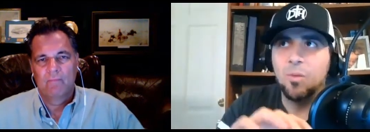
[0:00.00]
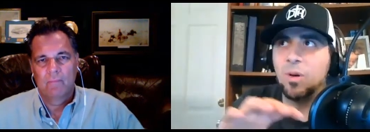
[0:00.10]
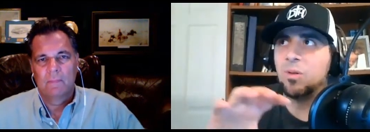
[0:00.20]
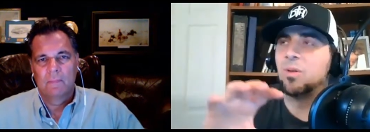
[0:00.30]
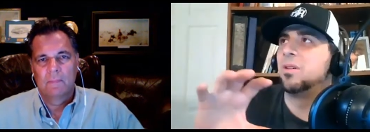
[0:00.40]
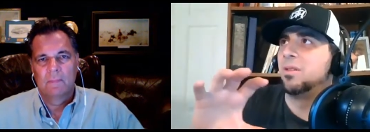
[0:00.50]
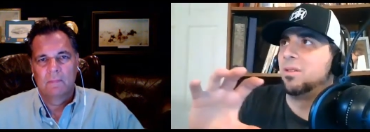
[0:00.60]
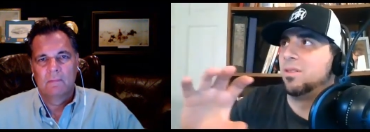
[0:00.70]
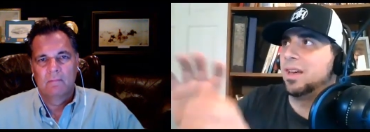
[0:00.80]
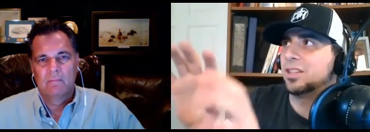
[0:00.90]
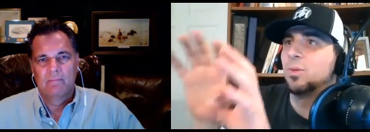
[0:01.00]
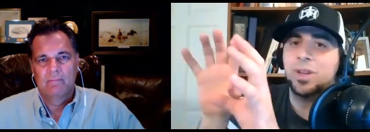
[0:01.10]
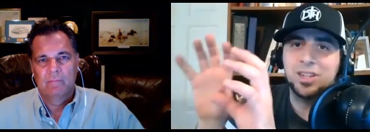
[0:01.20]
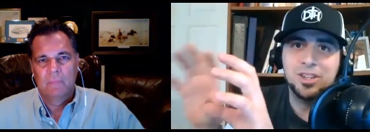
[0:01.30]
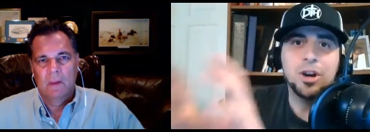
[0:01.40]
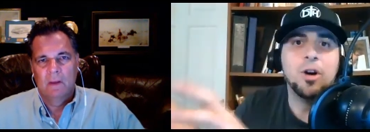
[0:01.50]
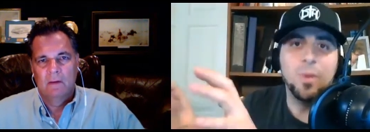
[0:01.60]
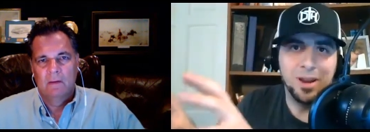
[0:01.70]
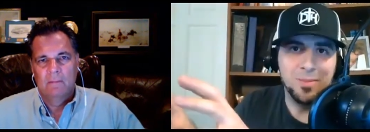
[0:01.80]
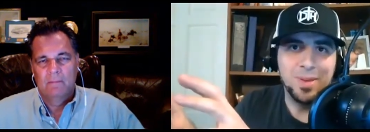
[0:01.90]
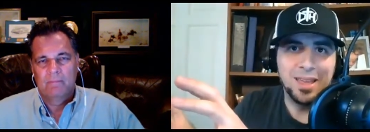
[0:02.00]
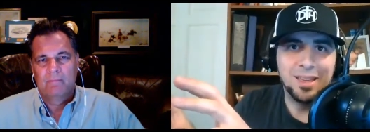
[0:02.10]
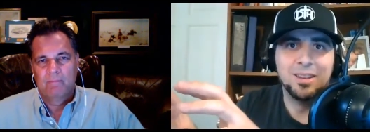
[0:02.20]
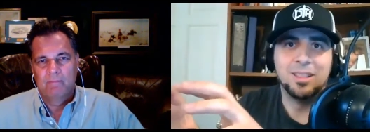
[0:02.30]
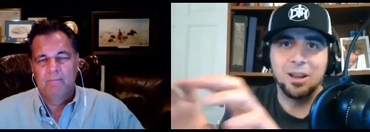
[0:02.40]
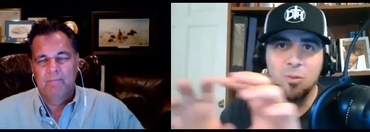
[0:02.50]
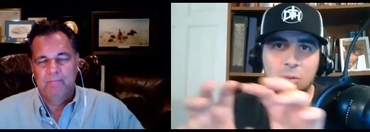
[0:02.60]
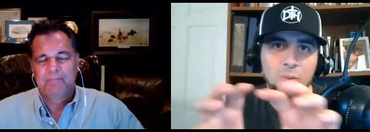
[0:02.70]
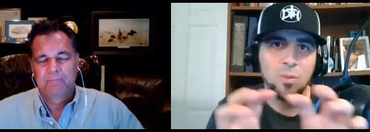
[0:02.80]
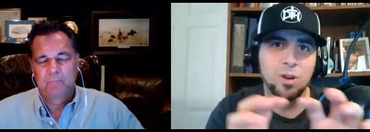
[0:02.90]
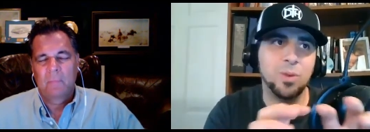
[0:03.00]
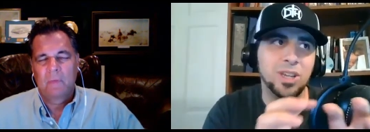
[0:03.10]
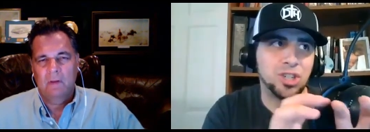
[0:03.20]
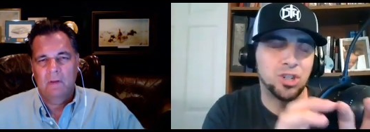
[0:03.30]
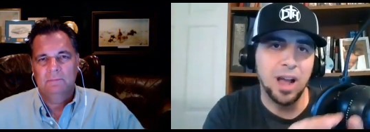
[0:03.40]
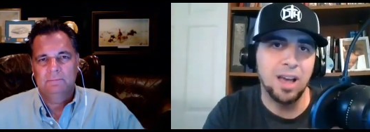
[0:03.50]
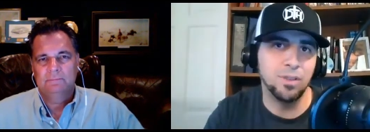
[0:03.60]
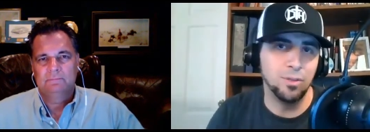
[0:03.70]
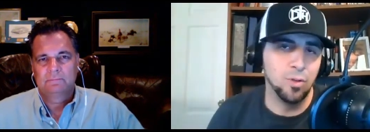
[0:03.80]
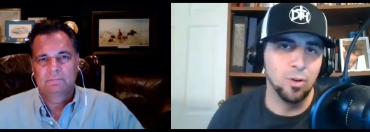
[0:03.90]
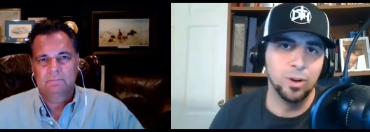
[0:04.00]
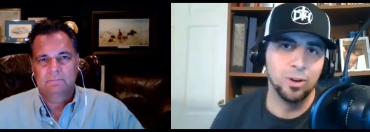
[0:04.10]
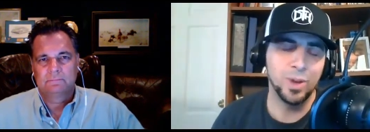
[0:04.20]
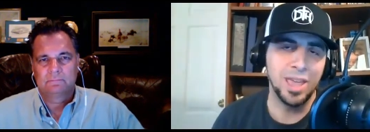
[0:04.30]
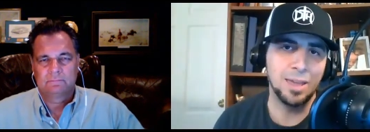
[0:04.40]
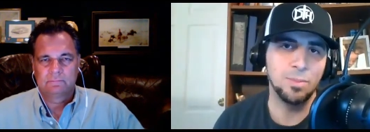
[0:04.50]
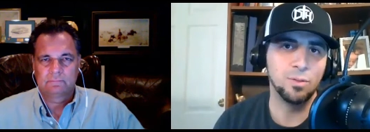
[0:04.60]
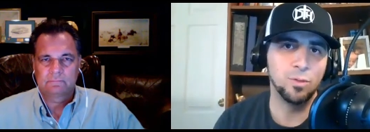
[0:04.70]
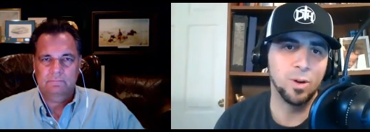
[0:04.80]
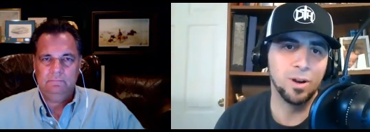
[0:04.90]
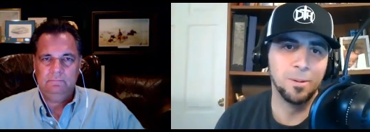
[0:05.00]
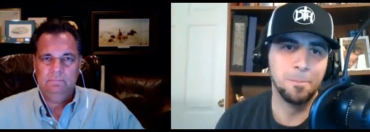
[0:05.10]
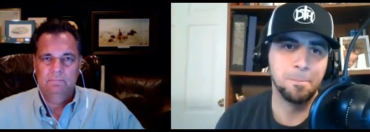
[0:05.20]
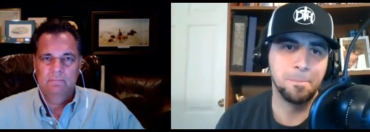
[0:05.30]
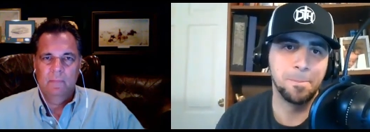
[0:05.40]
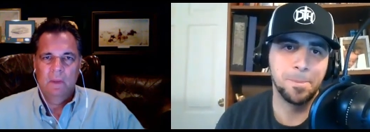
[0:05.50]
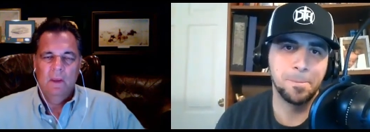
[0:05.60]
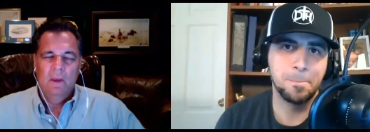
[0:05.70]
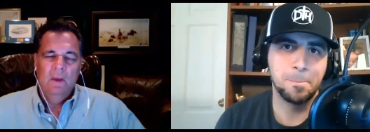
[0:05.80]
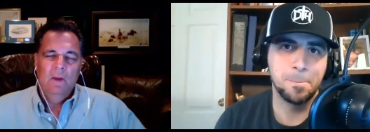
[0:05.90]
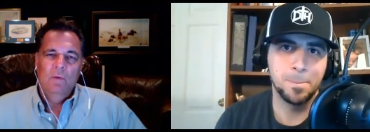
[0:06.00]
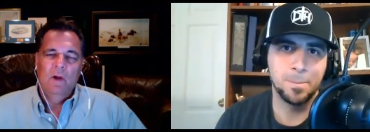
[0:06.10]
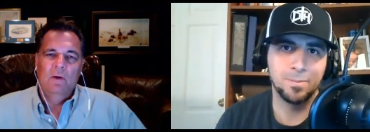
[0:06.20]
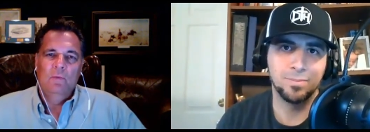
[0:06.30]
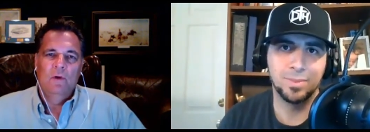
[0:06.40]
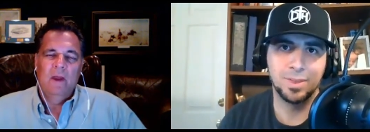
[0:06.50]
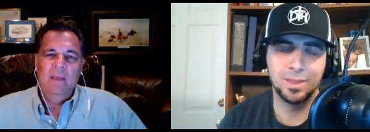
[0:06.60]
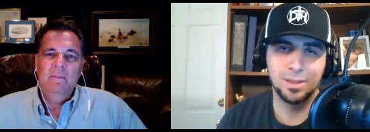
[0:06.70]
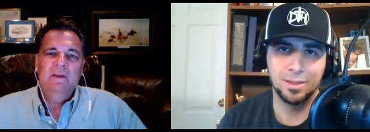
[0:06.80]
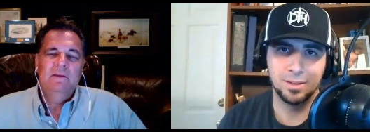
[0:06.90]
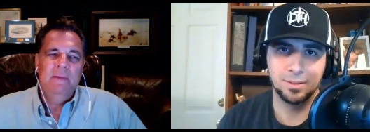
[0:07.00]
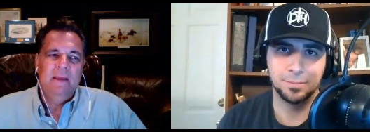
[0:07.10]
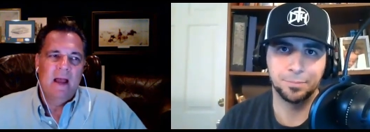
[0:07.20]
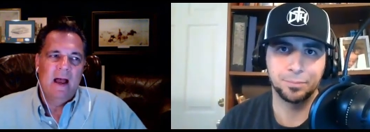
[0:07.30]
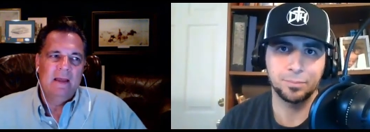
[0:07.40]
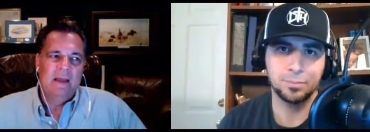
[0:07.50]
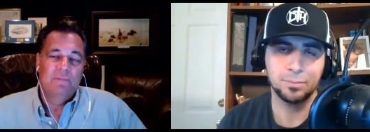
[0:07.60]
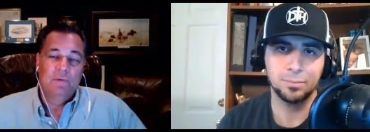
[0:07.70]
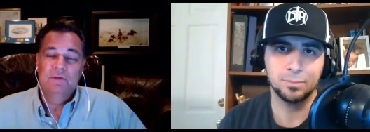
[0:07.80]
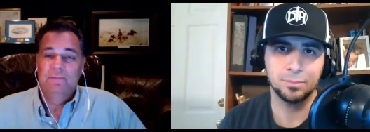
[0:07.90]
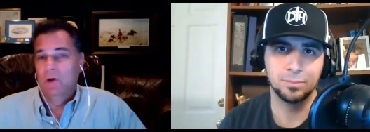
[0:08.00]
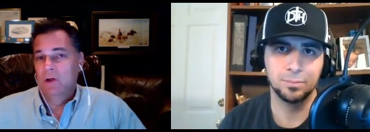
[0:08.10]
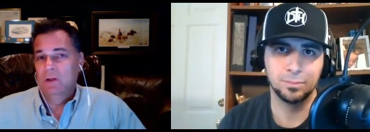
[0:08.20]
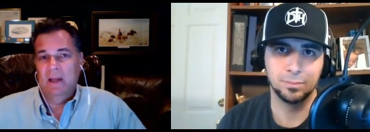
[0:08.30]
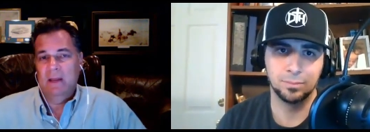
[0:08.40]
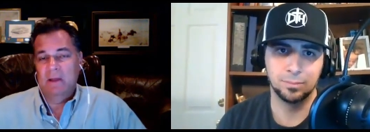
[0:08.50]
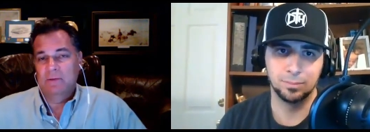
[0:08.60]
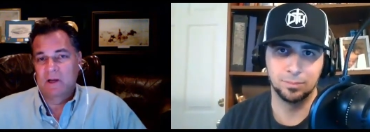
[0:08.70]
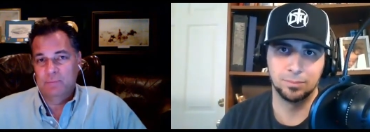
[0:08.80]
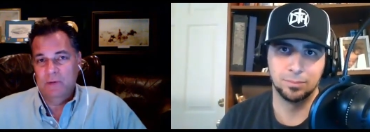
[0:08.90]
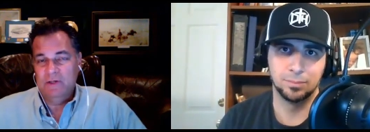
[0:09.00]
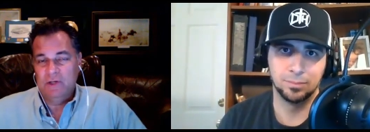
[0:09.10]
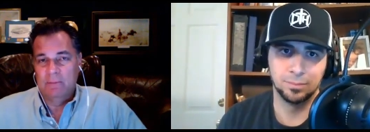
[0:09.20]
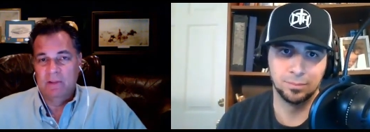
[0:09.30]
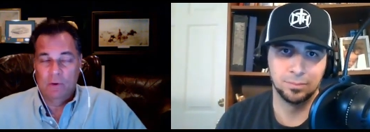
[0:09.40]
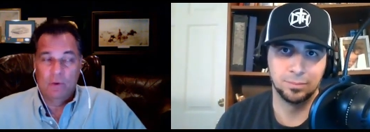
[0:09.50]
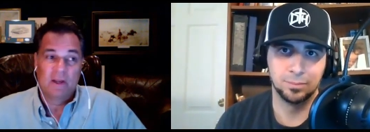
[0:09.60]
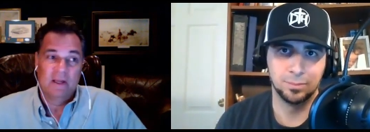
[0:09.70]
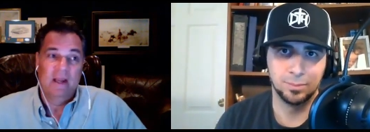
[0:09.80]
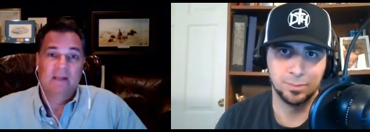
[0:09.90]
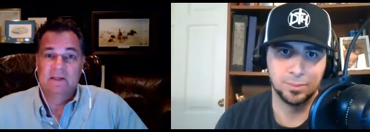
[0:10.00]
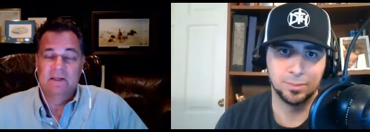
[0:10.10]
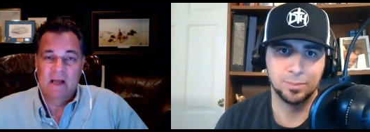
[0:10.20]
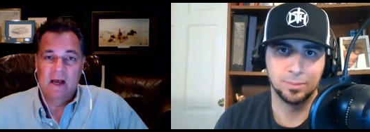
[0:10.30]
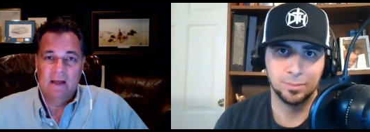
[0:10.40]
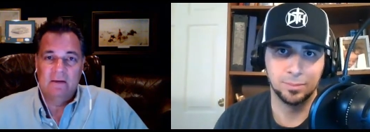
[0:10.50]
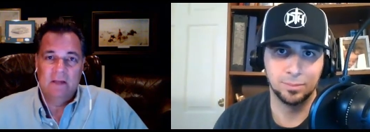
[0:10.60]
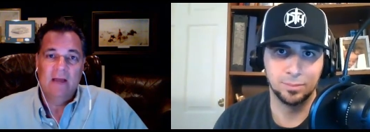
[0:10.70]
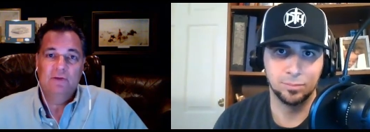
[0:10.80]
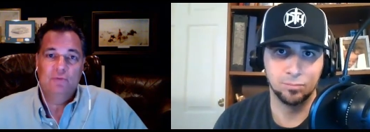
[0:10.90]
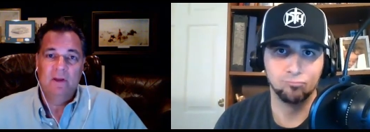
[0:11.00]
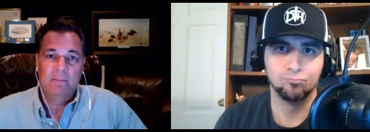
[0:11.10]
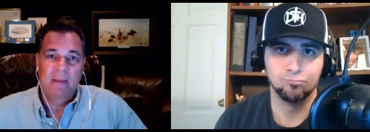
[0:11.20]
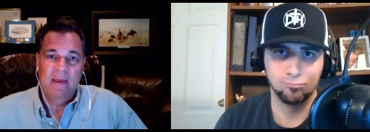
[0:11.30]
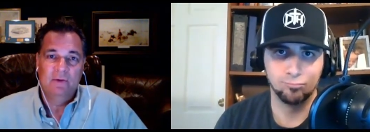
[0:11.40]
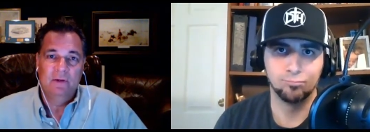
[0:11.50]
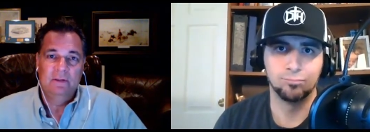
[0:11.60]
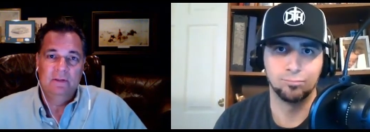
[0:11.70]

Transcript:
Speaker 1: Well, that's what we don't want to be. Like what are we striving for? What are we aiming for?
Speaker 2: Well, we're aiming to be guys, first of all, and I'm not trying to preach here, but who are connected to God. God created manhood.